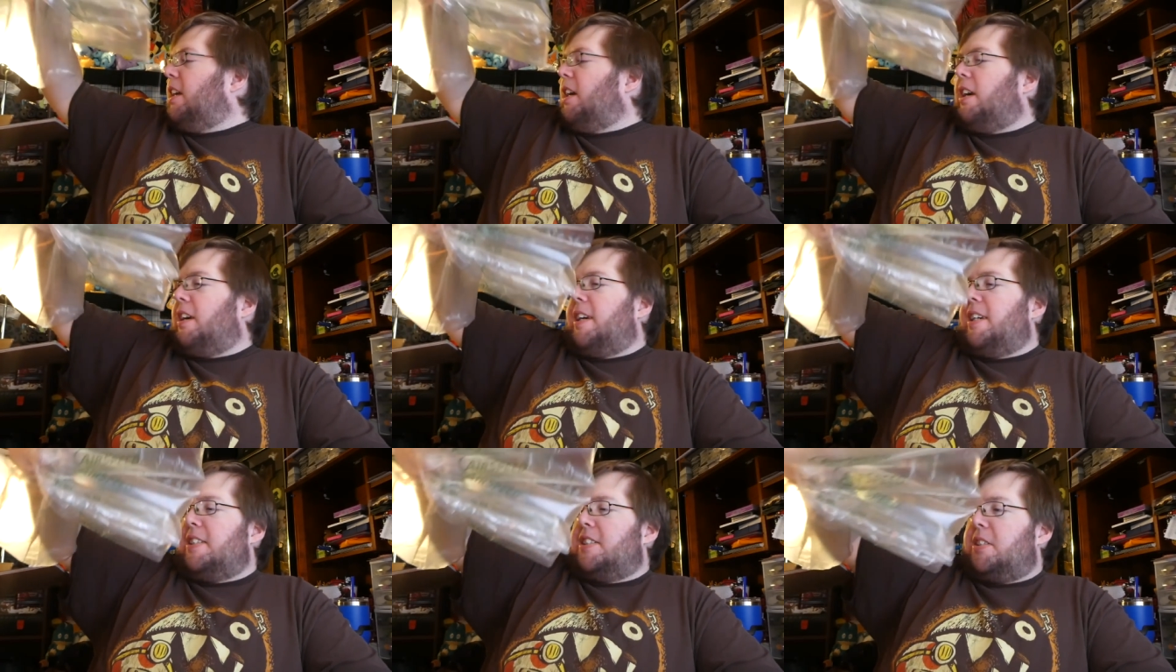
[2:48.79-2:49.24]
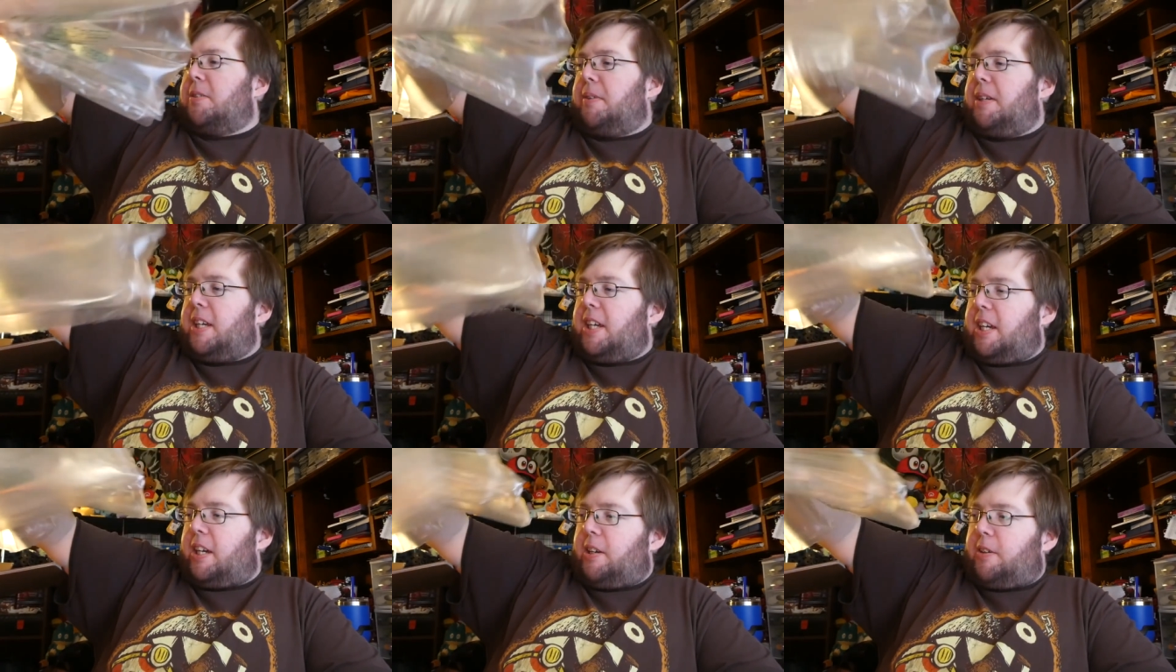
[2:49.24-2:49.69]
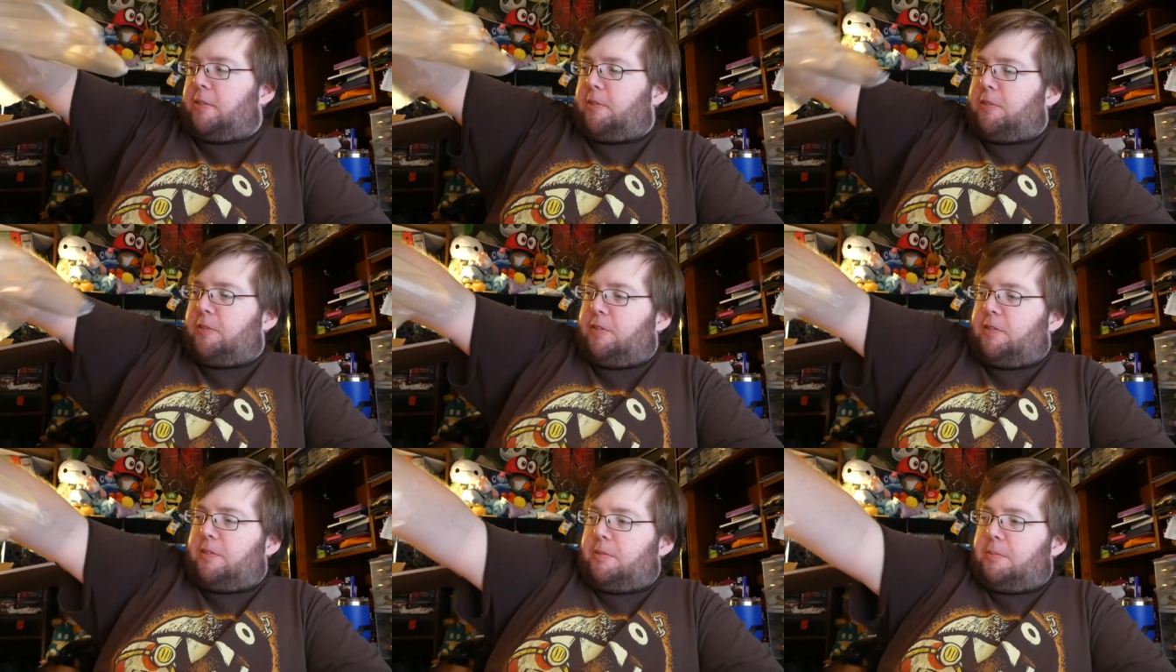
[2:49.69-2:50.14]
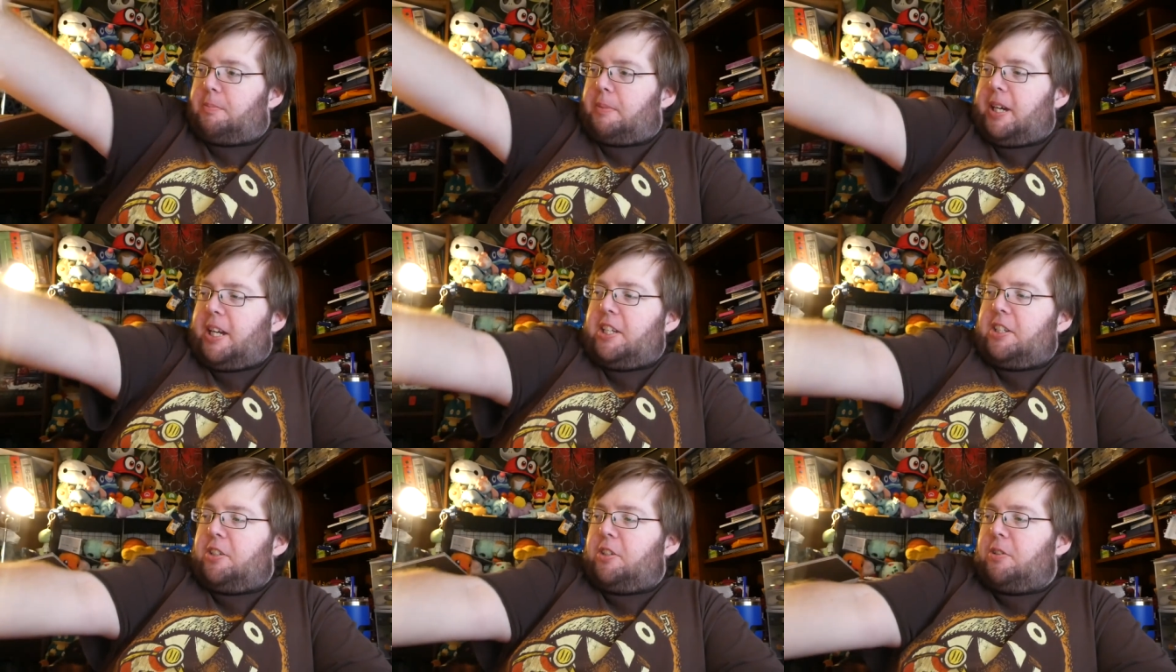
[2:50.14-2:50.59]
All right, so we have
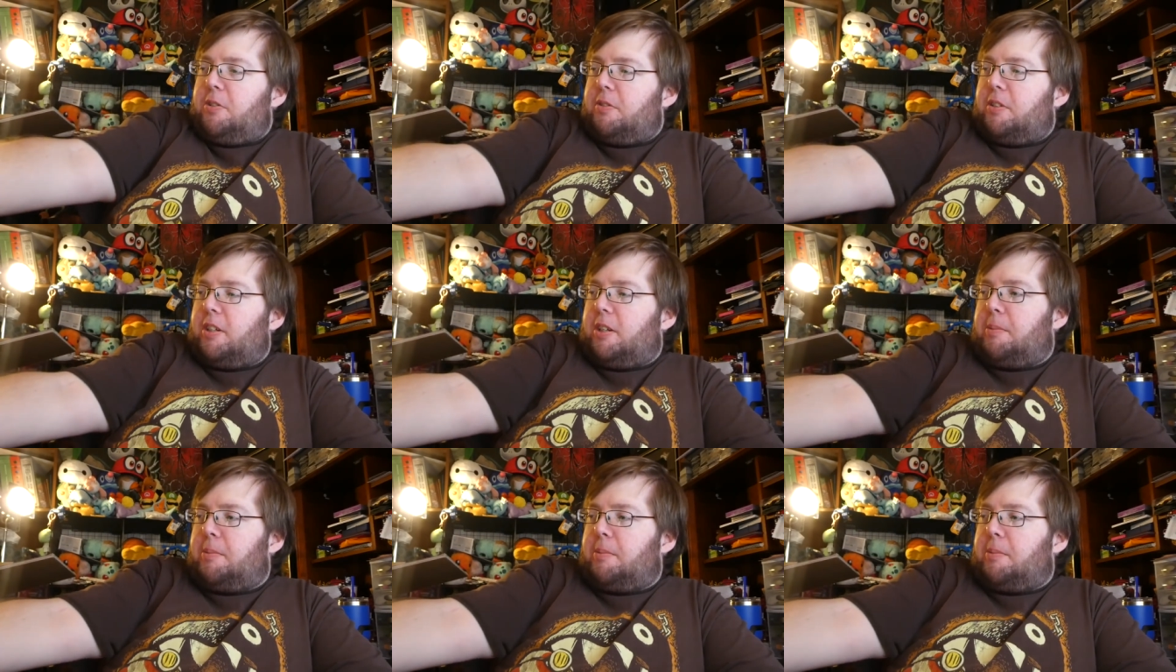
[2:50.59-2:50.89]
minute